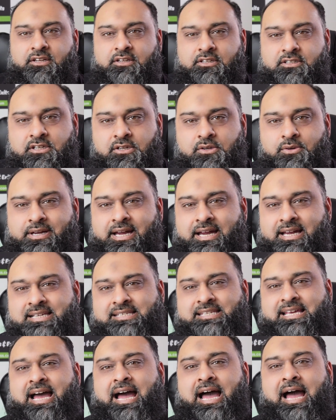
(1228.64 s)
need to look at is
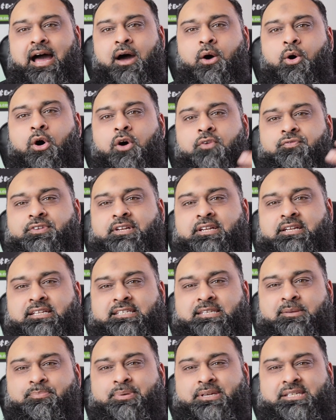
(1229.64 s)
that how often does
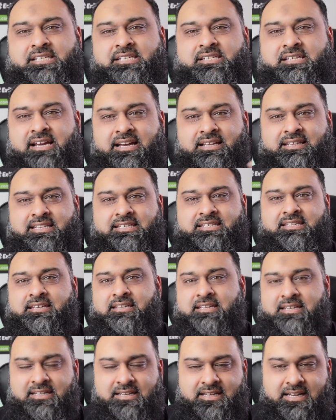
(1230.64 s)
a business like this
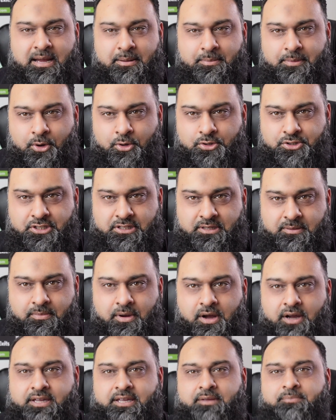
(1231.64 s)
come onto the
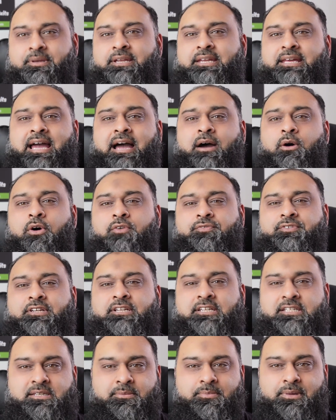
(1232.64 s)
market, meaning how often
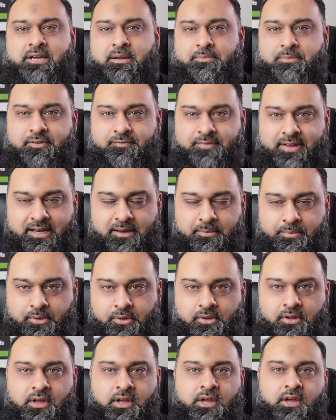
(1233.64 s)
does it become
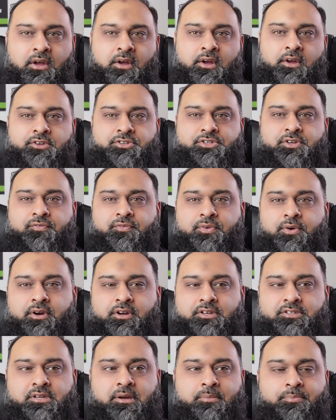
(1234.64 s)
available? So for
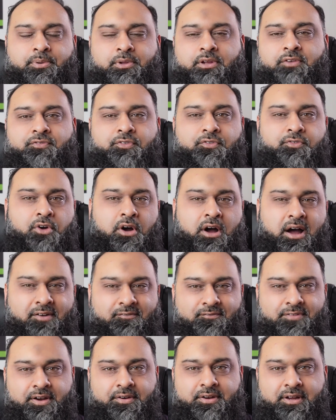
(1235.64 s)
example, if you've got a
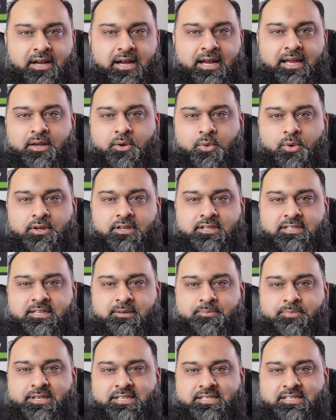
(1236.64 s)
very high quality
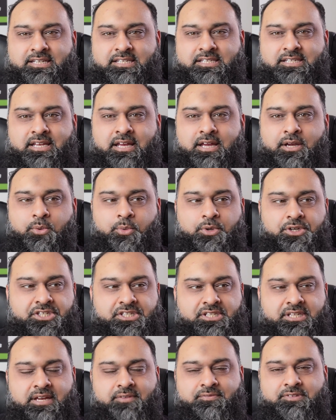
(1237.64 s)
business which
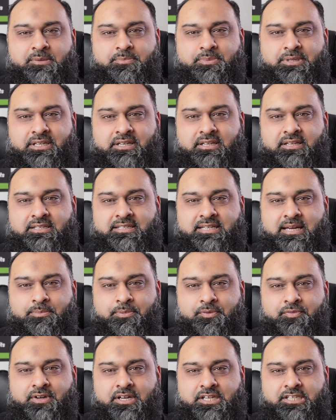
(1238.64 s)
serves a particular type
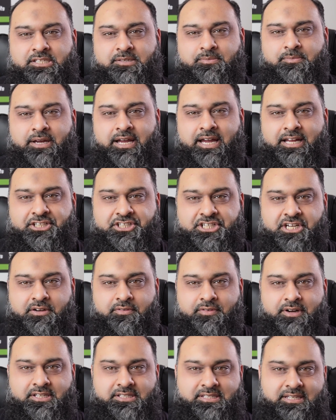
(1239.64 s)
of customer and
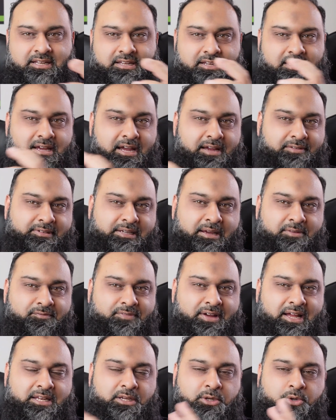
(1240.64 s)
generates a lifetime
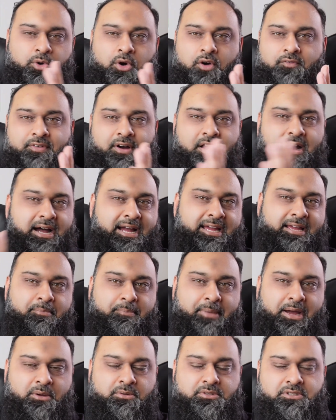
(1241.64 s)
value of a high
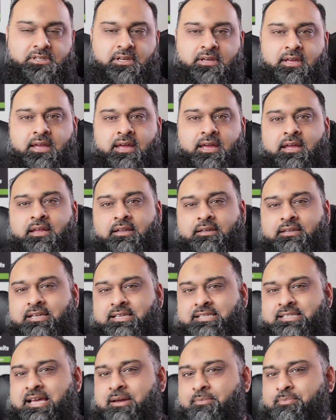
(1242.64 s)
amount,
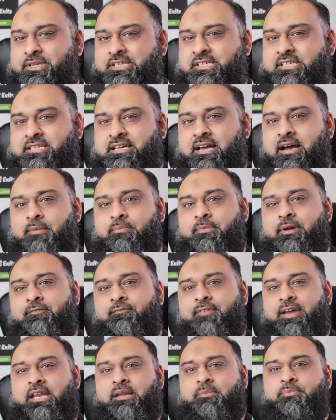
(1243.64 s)
does that business come
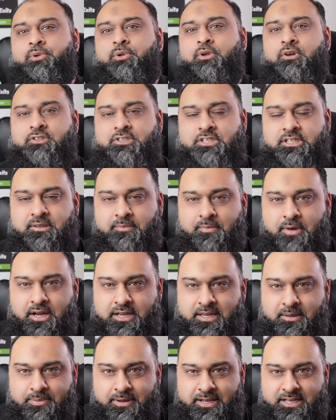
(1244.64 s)
available onto the
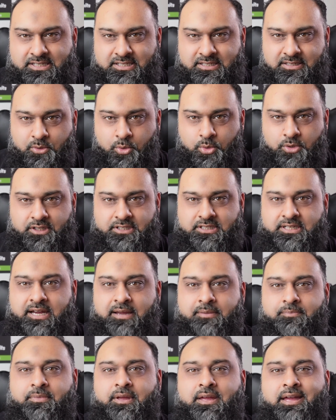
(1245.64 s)
marketplace all the
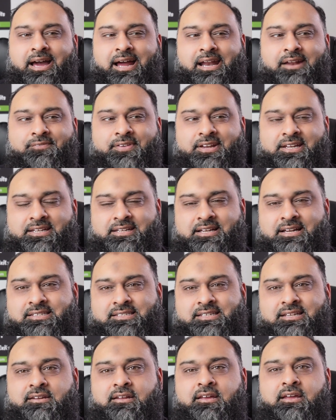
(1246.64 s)
time? And if it
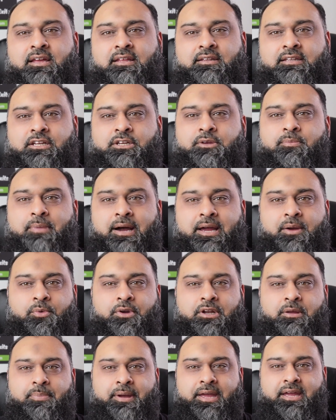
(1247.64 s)
doesn't, then you might
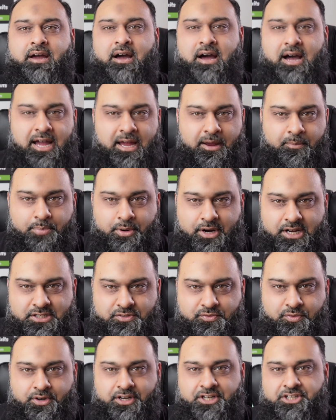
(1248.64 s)
want to pay a higher price
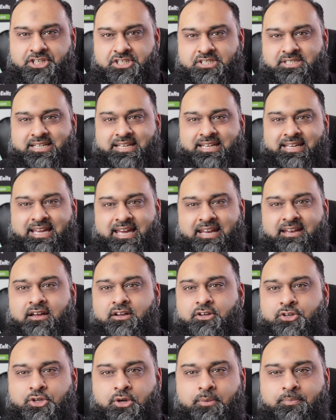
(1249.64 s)
for it just to get it
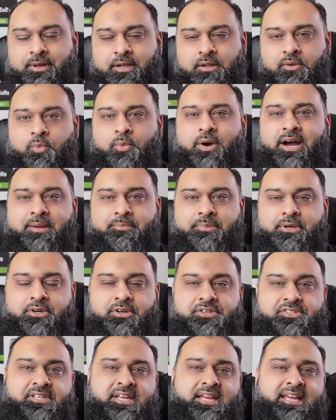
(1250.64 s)
under your belt. Why?
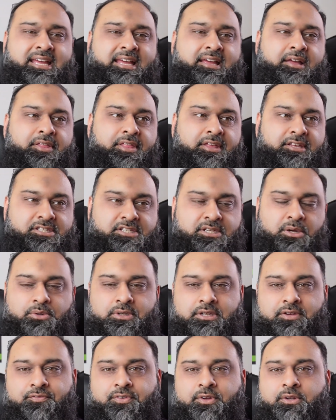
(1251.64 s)
Because they're so
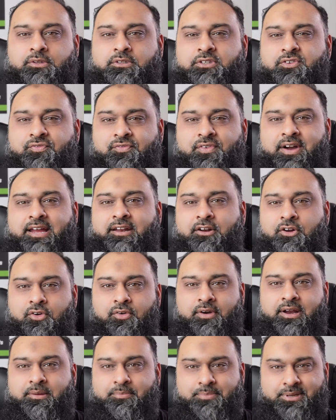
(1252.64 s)
difficult to find
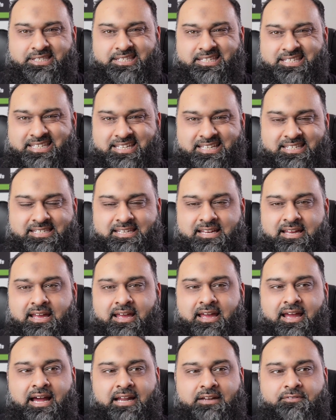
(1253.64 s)
great businesses.
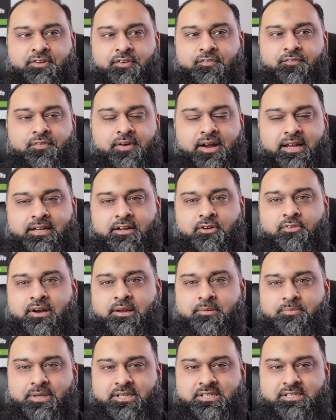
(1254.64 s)
And if you find a
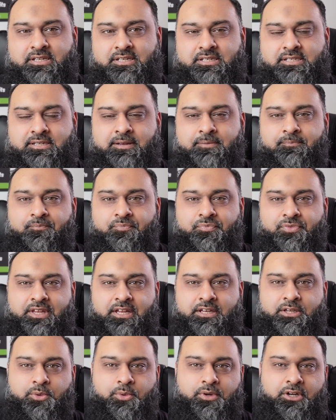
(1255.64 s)
great business,
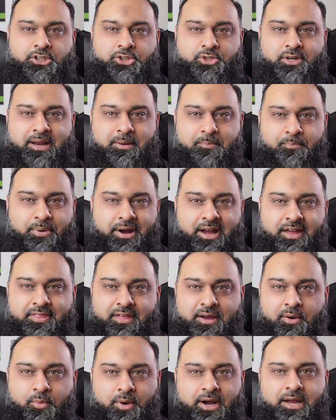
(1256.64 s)
then you want to try and buy
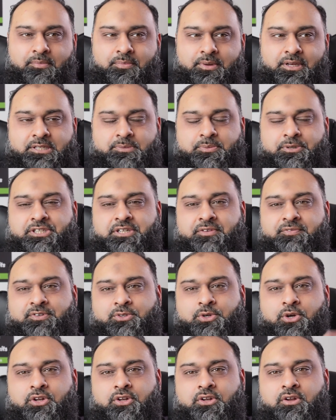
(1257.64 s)
that. Why? Especially if it's
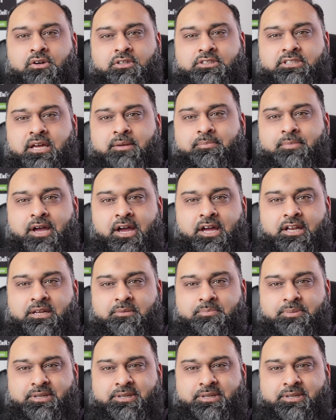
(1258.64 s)
got long-term earning